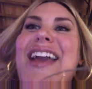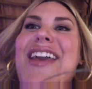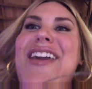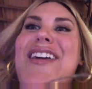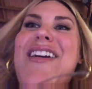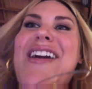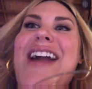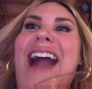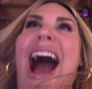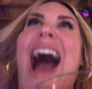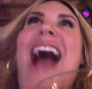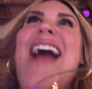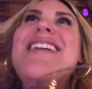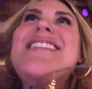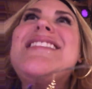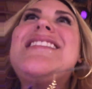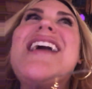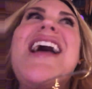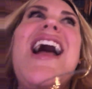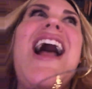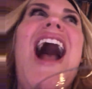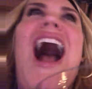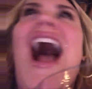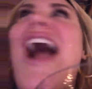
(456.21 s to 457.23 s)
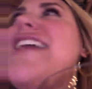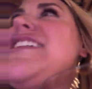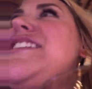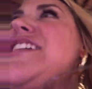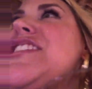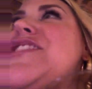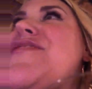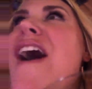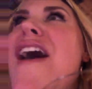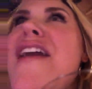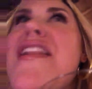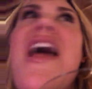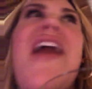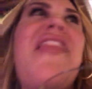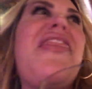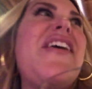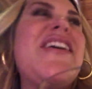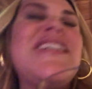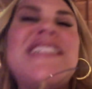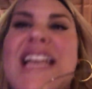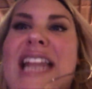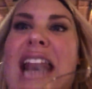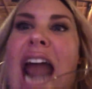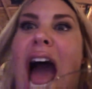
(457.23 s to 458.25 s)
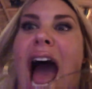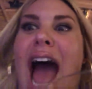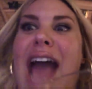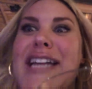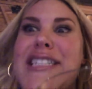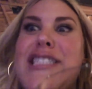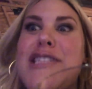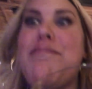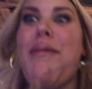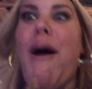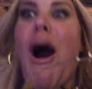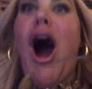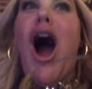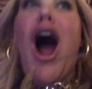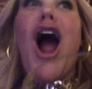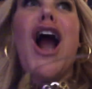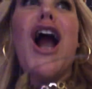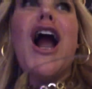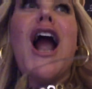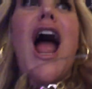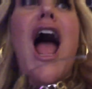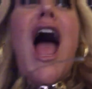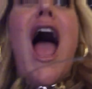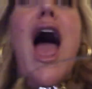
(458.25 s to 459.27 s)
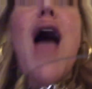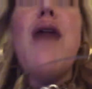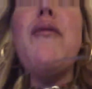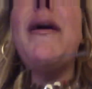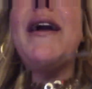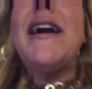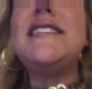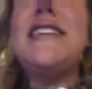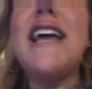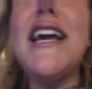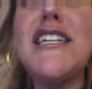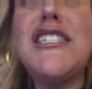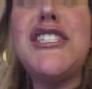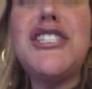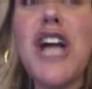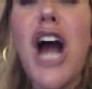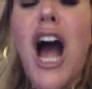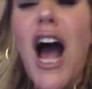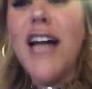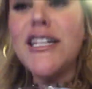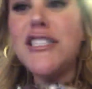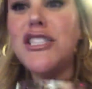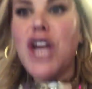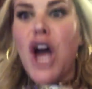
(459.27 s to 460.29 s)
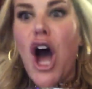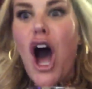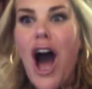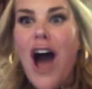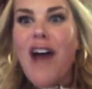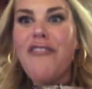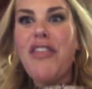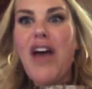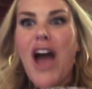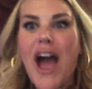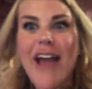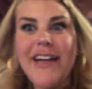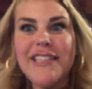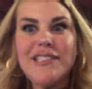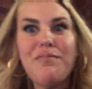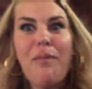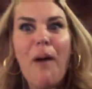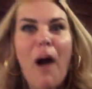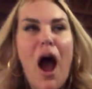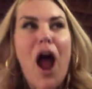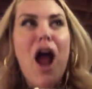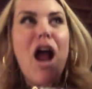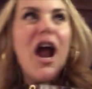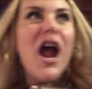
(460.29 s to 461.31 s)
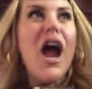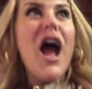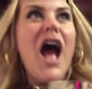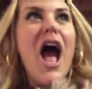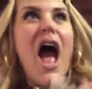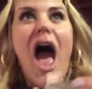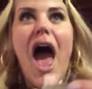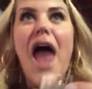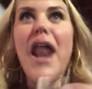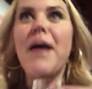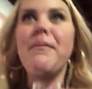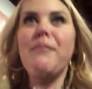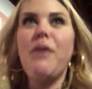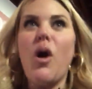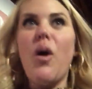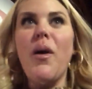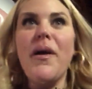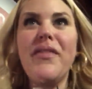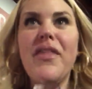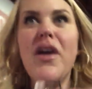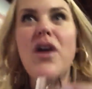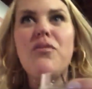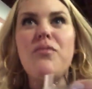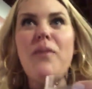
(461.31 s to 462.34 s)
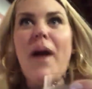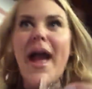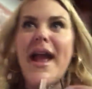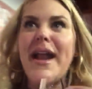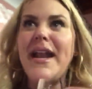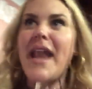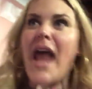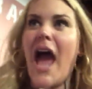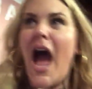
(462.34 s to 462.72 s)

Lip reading: guys, I just found out there's an ice bar and we can take shots off the ice bar and I'm going there right